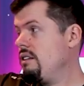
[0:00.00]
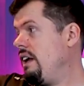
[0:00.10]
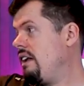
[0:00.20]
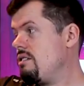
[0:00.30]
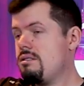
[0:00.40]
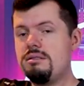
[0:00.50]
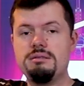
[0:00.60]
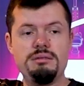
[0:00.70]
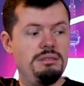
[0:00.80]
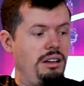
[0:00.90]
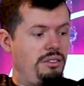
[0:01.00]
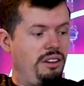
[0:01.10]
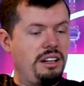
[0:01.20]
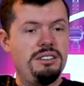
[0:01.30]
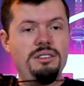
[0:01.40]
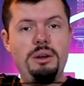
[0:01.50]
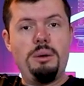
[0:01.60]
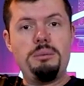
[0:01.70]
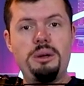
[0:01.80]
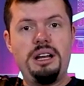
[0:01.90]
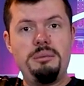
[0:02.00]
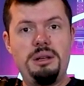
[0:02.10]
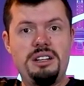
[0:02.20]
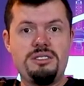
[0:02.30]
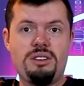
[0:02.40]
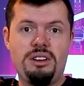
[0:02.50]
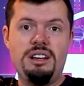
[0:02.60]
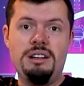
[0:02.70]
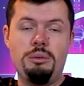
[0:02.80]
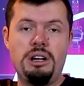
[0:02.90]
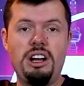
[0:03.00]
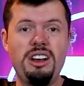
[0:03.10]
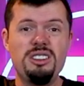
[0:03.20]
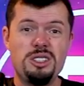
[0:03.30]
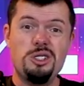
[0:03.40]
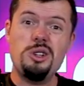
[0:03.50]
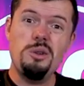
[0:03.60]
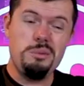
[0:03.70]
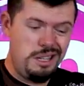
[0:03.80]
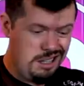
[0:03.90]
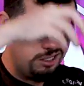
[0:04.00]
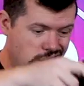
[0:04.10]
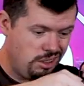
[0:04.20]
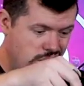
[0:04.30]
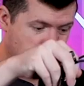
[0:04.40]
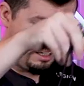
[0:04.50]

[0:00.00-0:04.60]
that's effectively one point eight meters, so we're going on to two meters long on